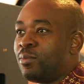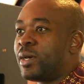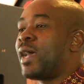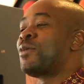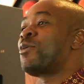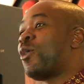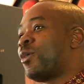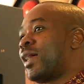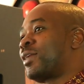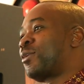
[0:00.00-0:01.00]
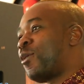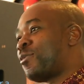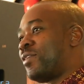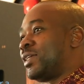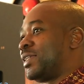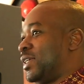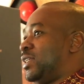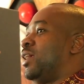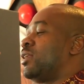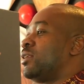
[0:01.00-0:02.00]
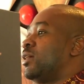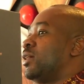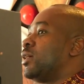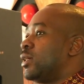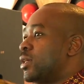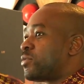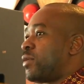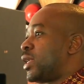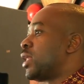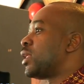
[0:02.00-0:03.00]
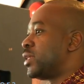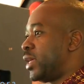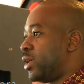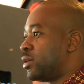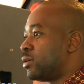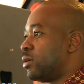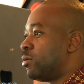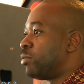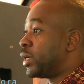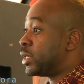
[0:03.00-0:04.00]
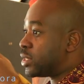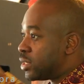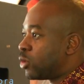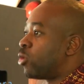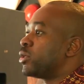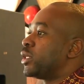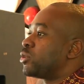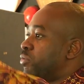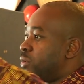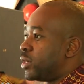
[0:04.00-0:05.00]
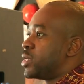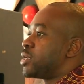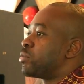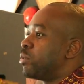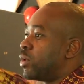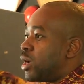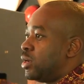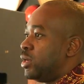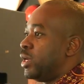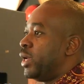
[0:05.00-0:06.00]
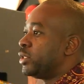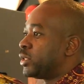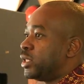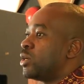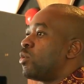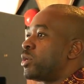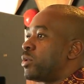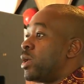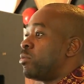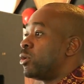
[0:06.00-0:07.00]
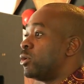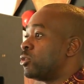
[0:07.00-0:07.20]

But I know that conversation is for another day, but it's in the context of our diaspora and seeing what we are able.